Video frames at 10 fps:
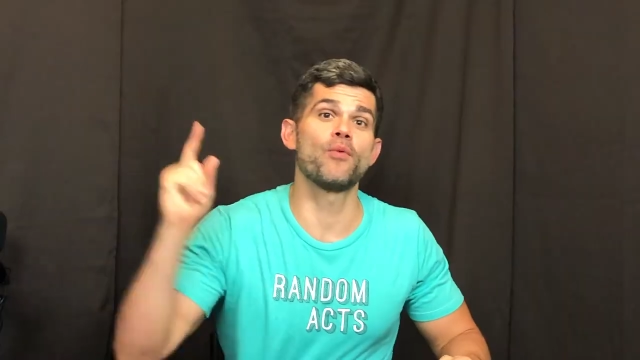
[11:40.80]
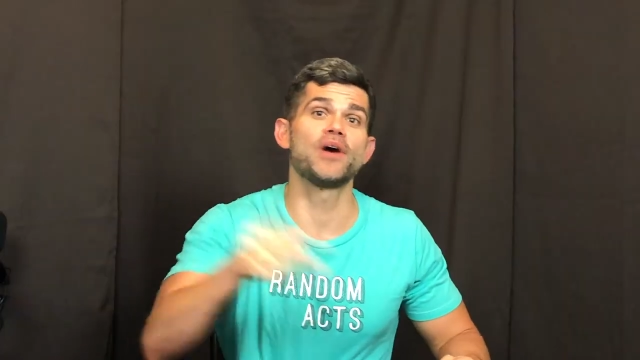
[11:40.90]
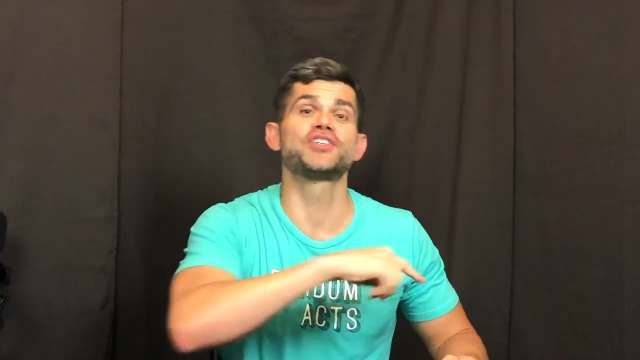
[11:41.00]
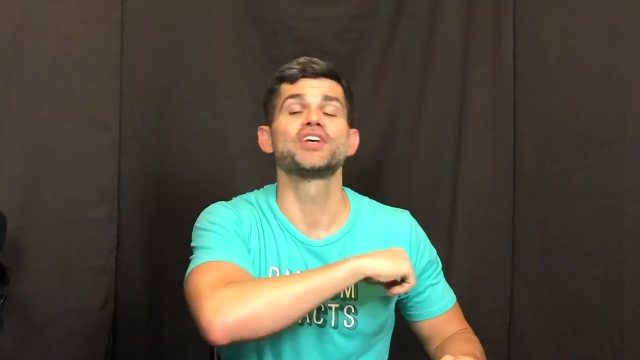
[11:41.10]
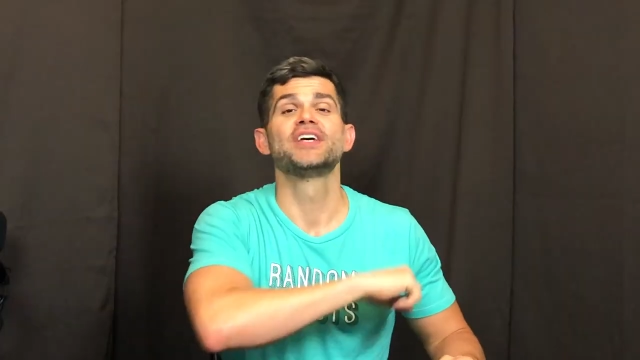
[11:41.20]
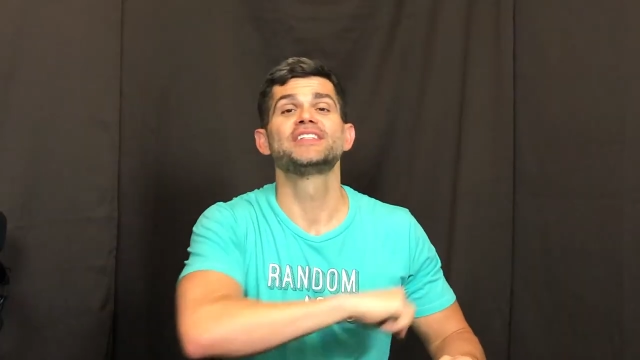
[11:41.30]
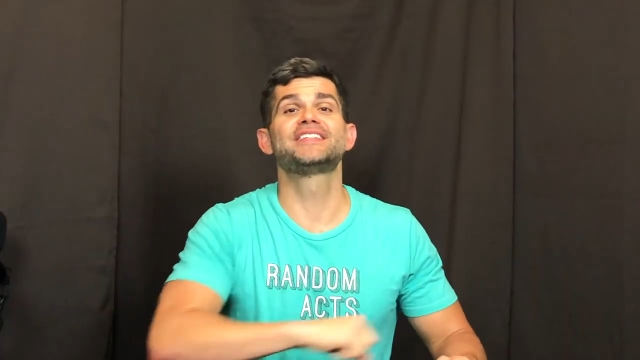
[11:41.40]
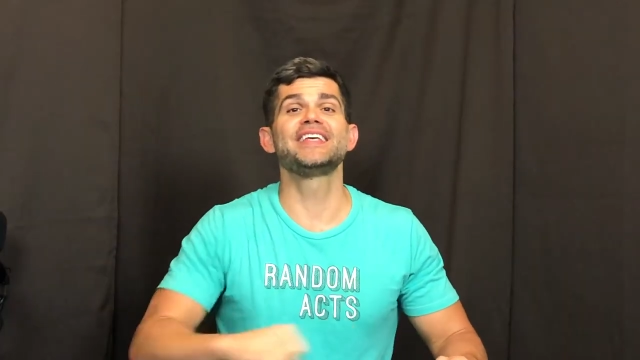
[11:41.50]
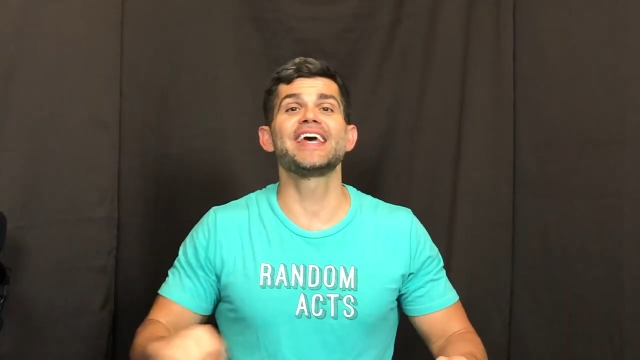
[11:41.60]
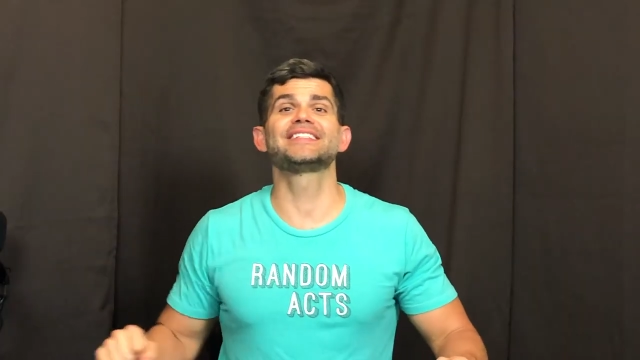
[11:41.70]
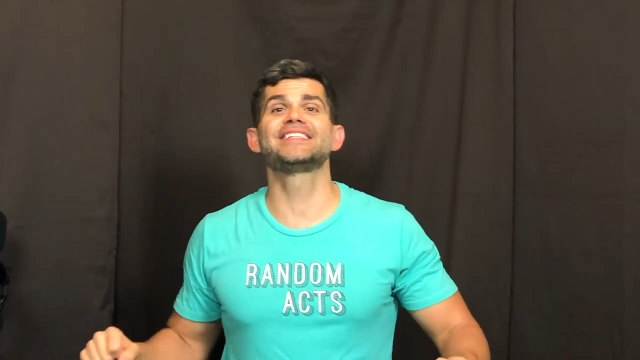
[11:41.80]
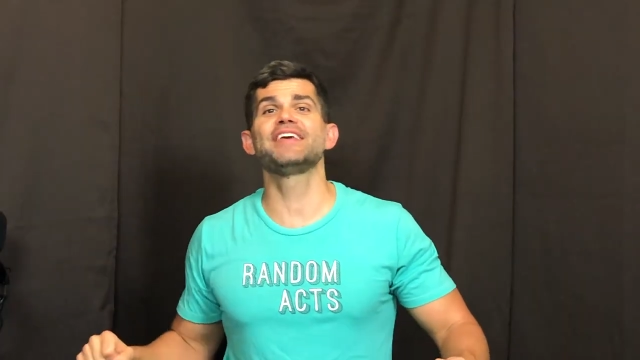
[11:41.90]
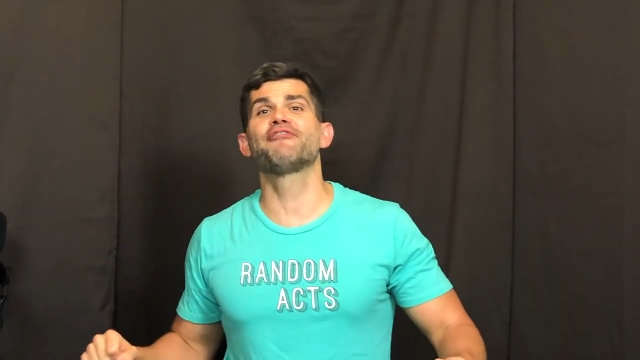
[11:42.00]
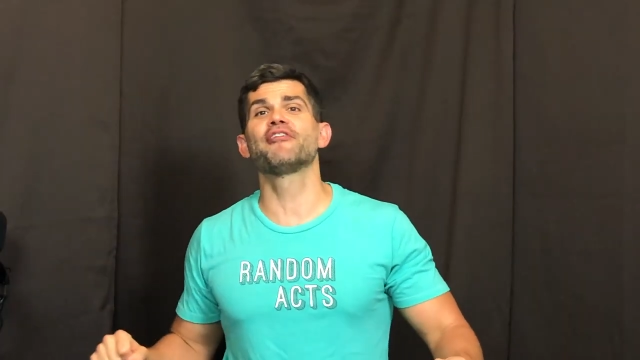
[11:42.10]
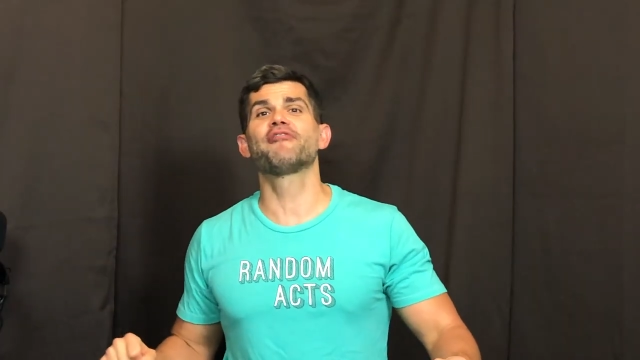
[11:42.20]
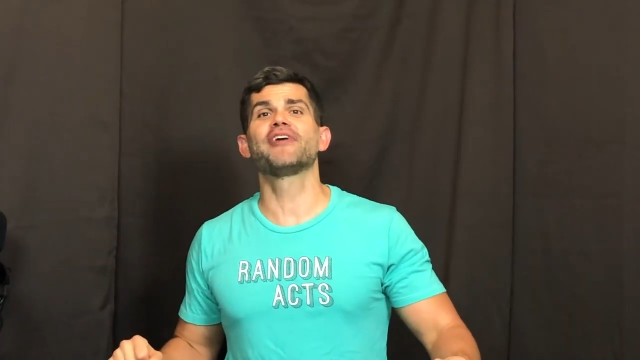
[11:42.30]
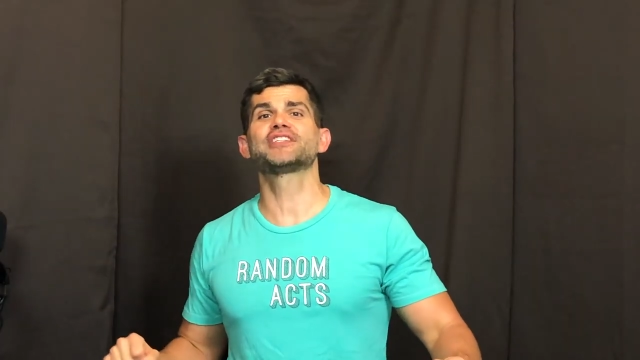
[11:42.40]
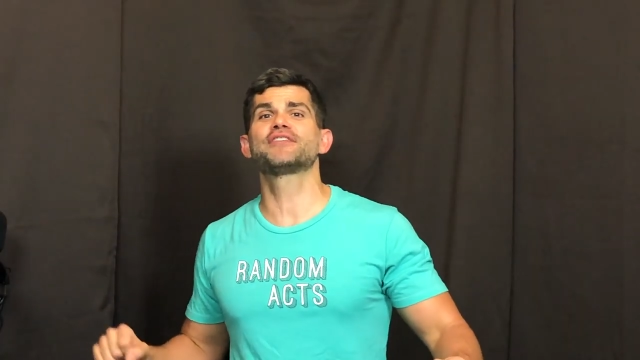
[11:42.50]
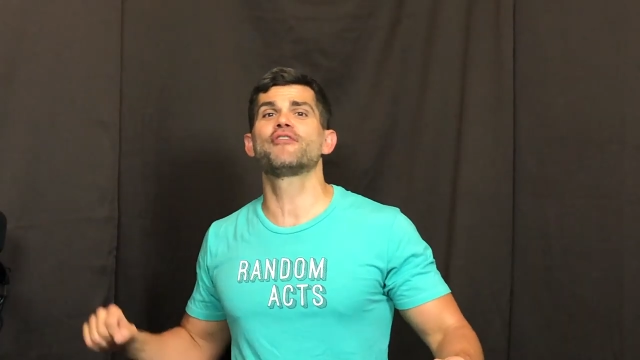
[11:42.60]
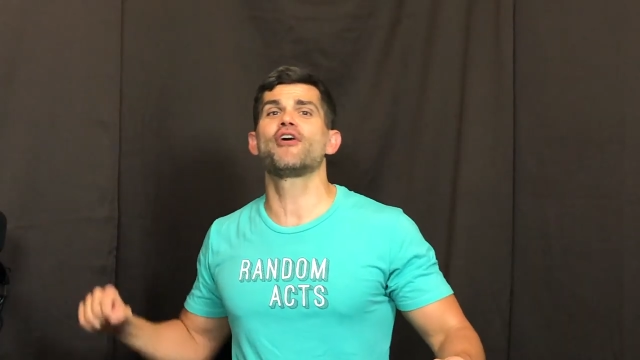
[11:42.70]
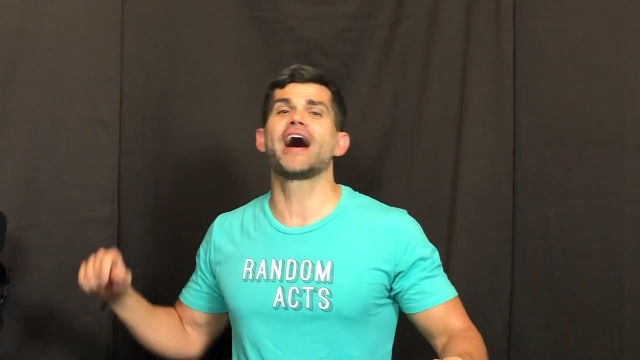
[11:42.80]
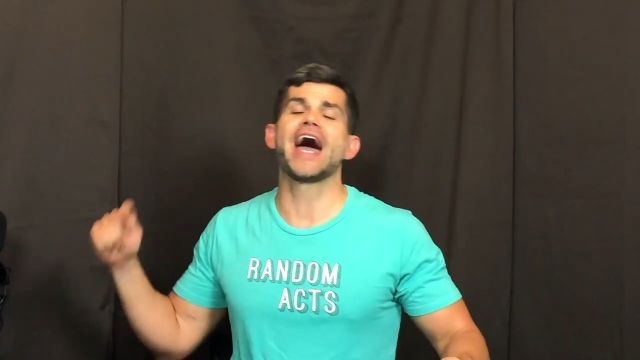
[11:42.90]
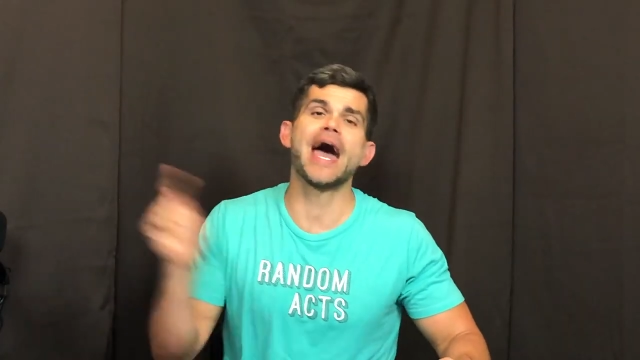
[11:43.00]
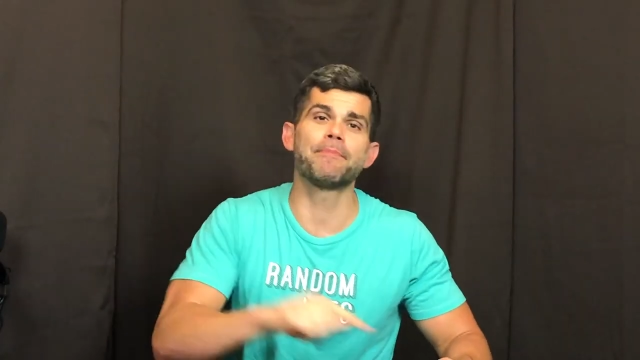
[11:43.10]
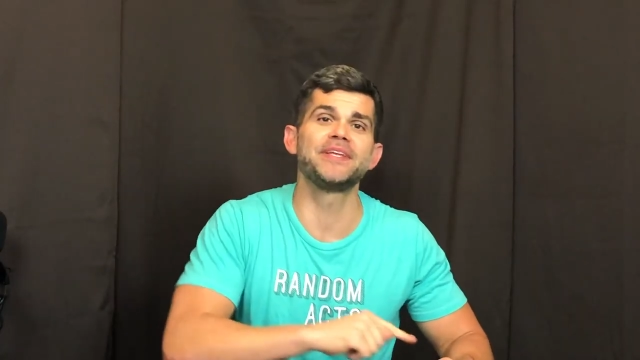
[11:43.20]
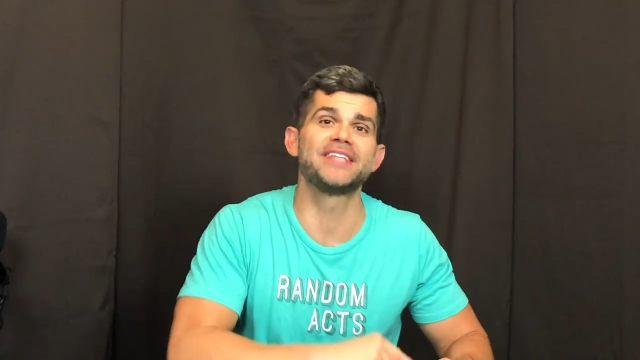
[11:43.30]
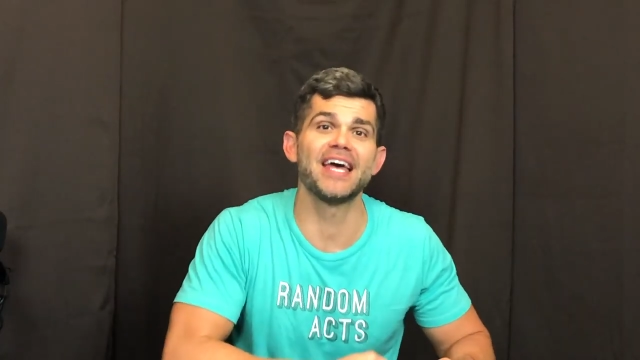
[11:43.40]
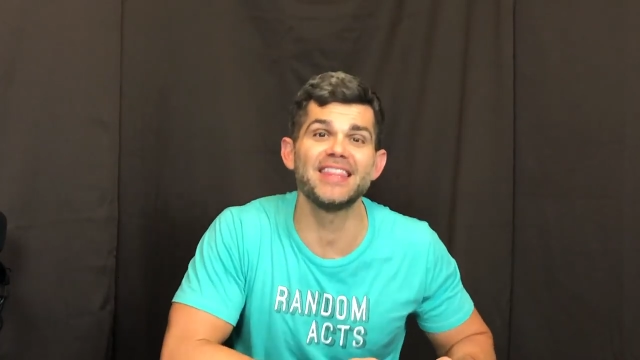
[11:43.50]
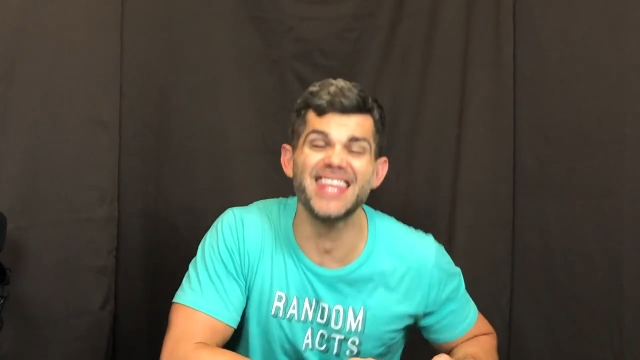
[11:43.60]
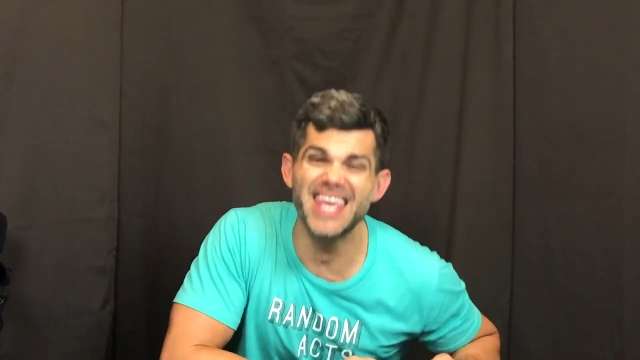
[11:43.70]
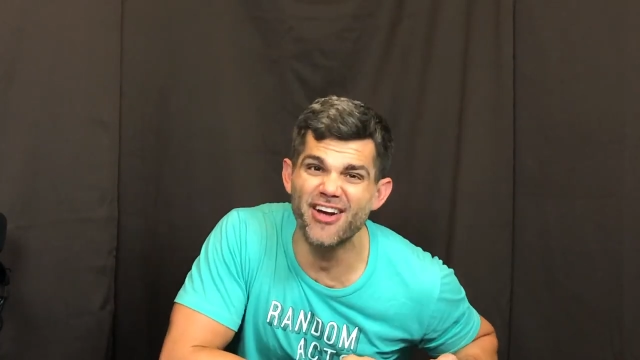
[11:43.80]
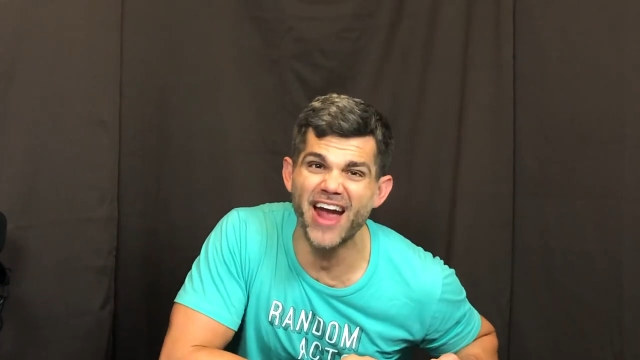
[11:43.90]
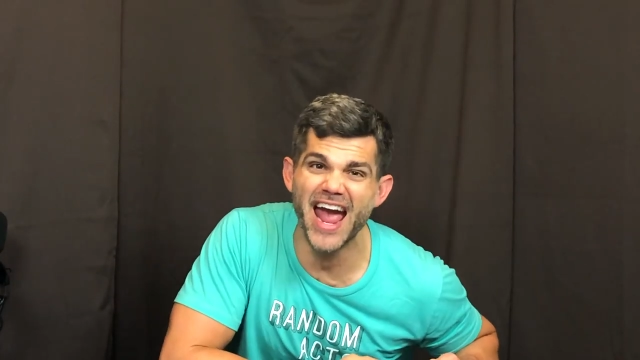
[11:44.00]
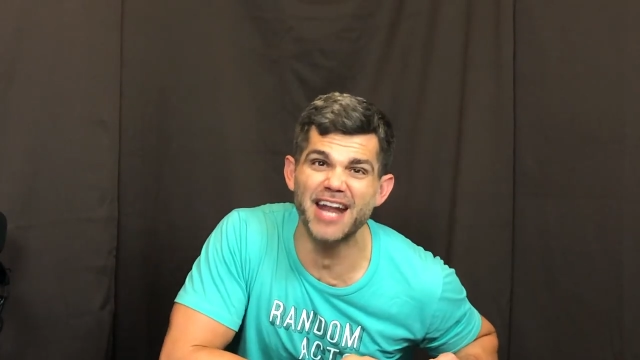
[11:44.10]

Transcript: I want to wish C S D Film Festival a happy tenth year